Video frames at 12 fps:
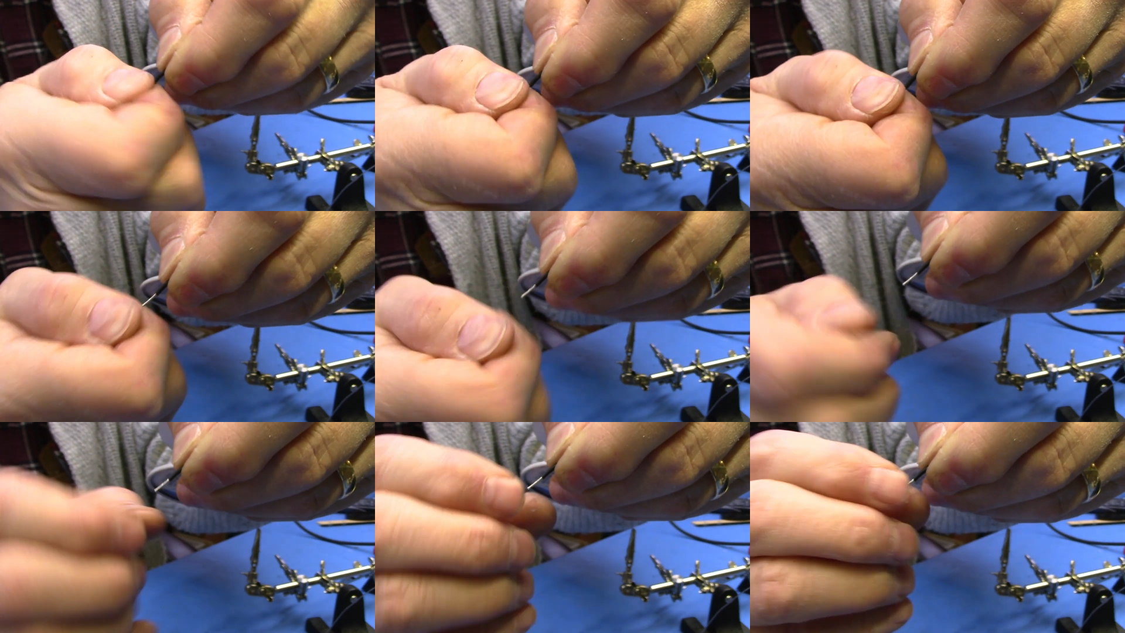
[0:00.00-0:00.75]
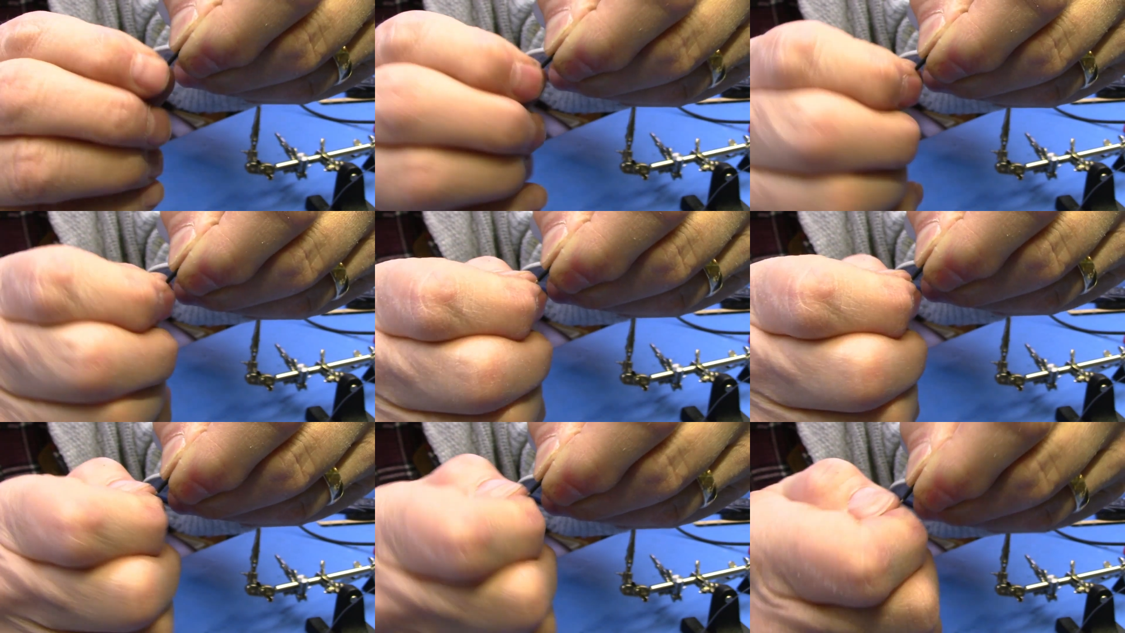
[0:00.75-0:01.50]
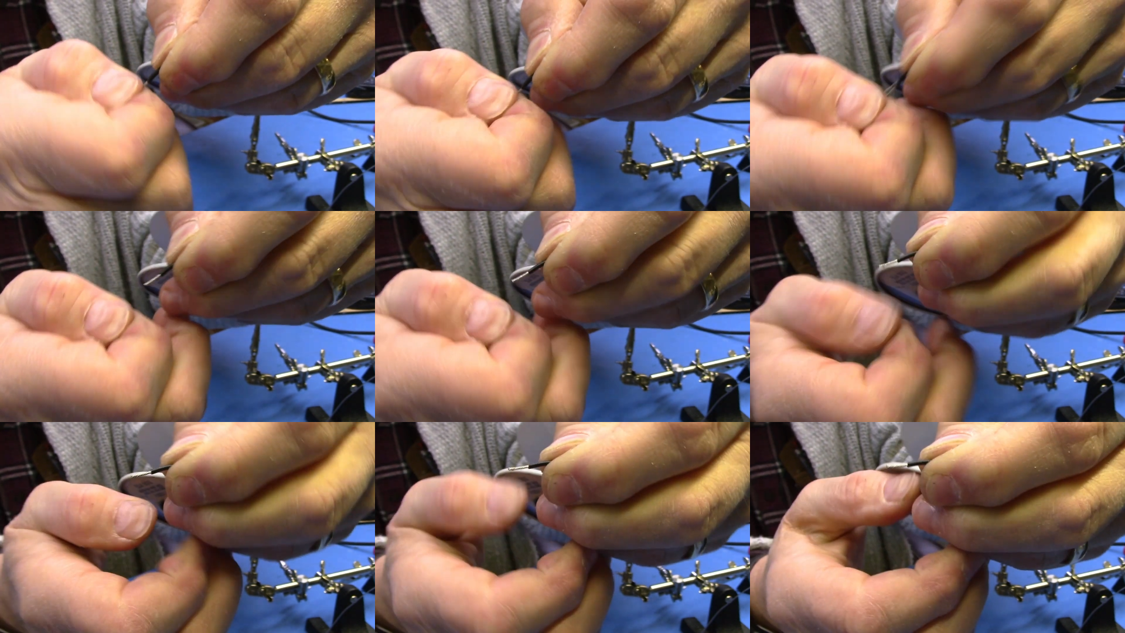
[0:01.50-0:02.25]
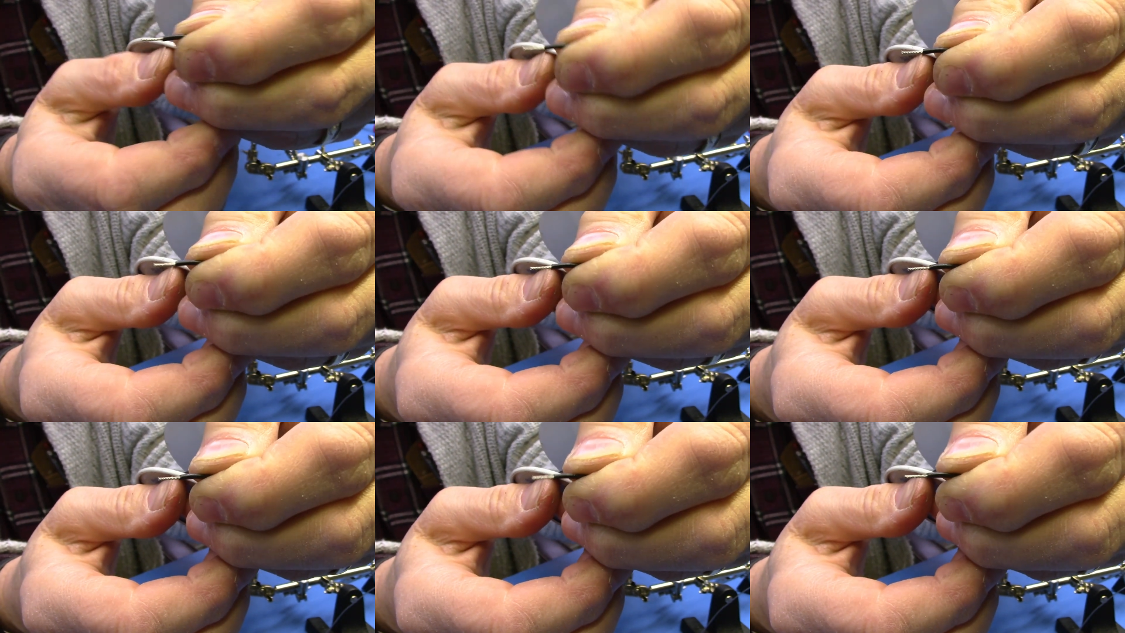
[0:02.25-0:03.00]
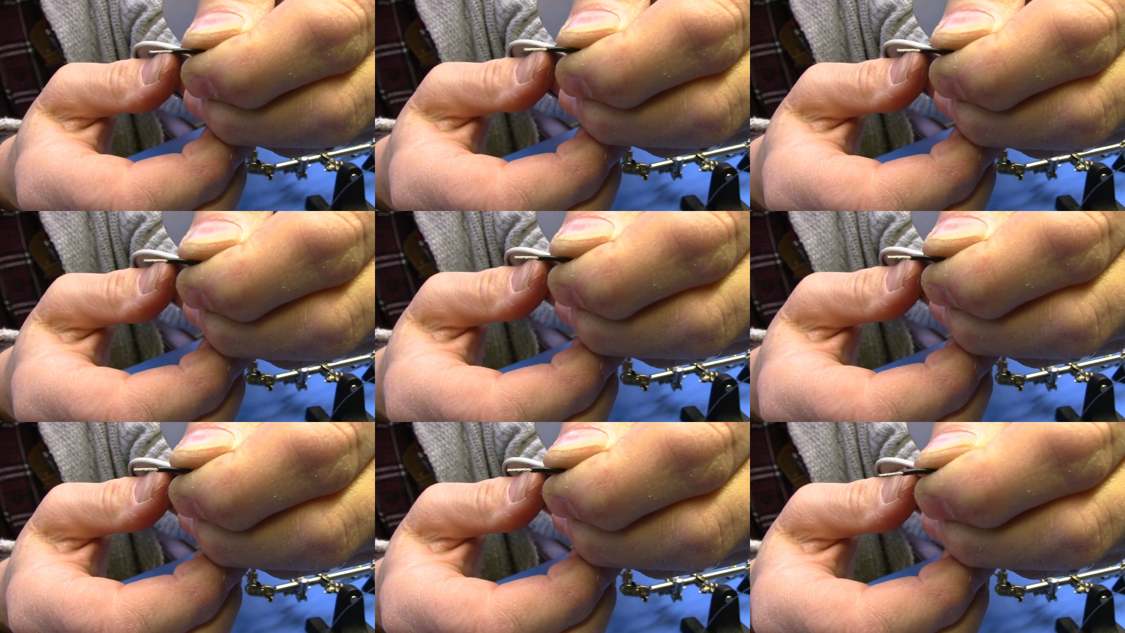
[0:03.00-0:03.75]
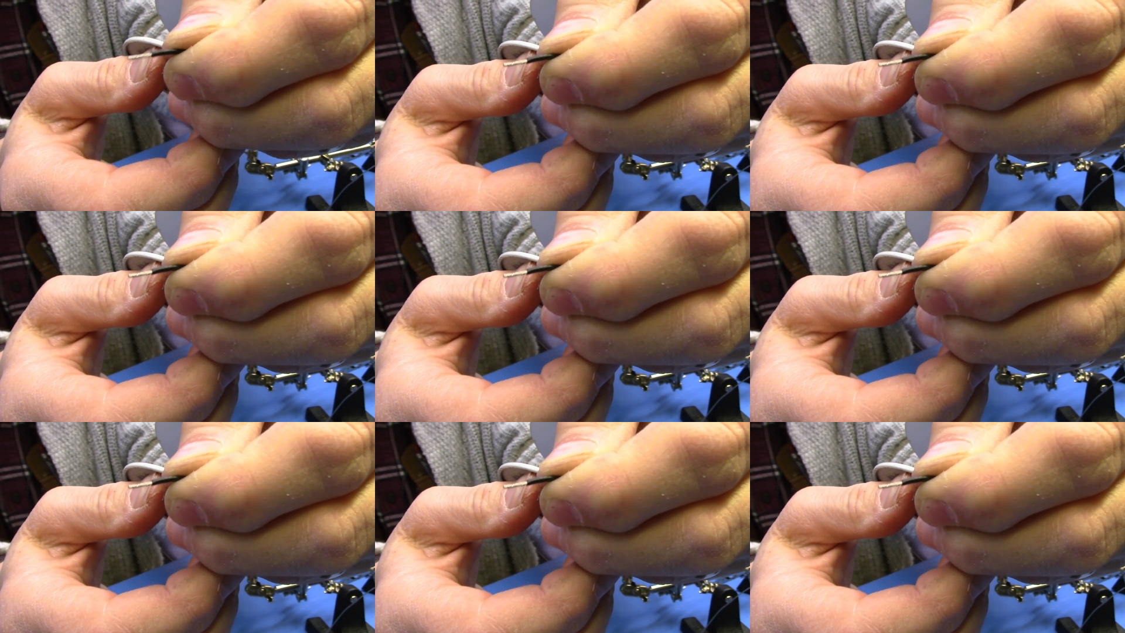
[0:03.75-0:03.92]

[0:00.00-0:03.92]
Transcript: No face is visible, so there are no lips to read.